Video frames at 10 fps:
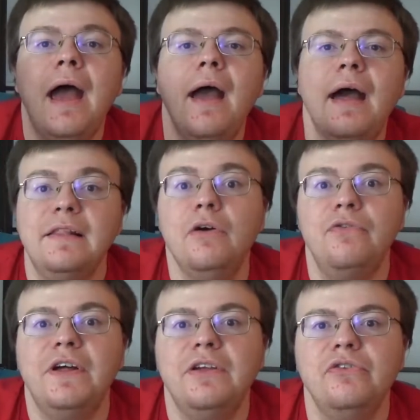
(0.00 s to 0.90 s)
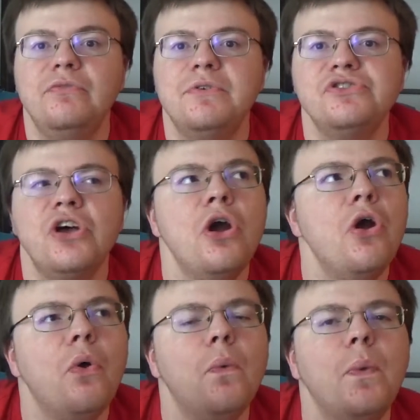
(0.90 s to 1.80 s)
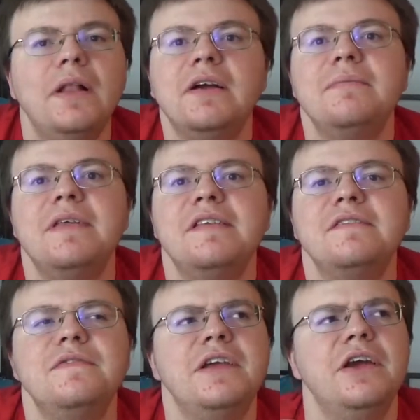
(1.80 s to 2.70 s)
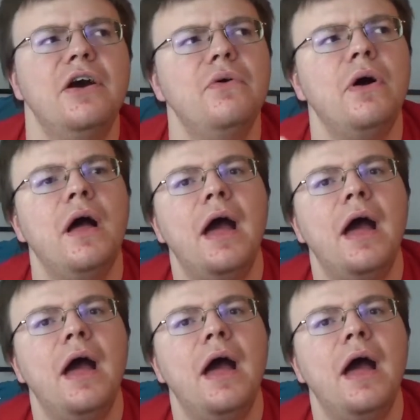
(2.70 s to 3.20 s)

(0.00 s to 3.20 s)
Hello fellow YouTubers, welcome to this video.